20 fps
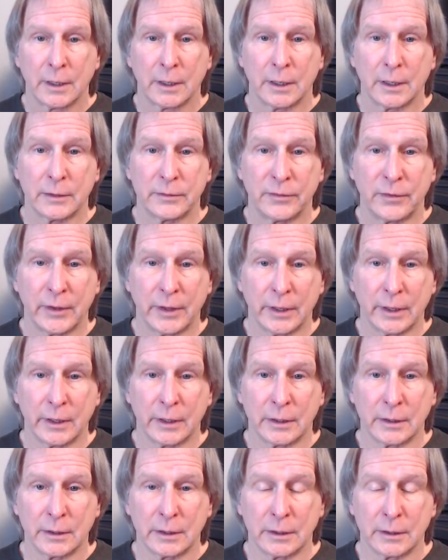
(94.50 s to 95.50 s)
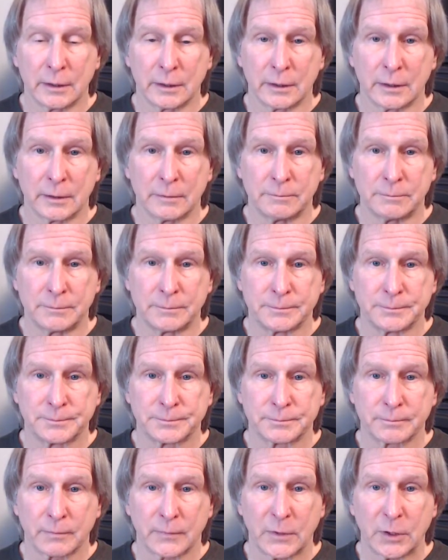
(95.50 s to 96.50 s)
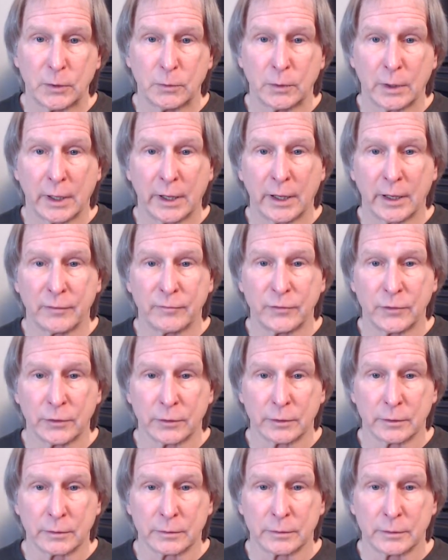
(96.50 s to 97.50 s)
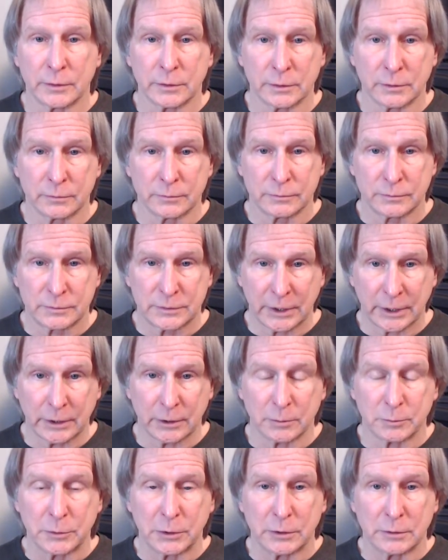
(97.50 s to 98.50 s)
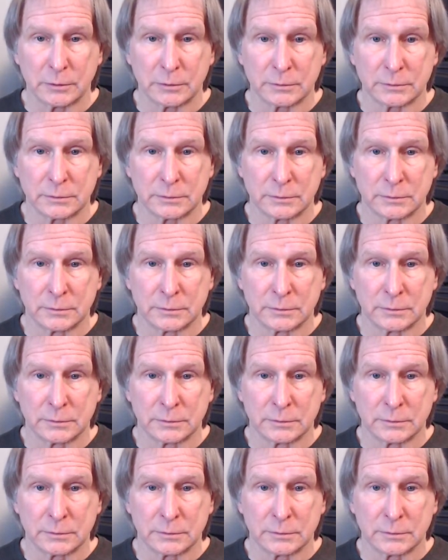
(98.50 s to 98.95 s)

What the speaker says: then you will have your tailbone,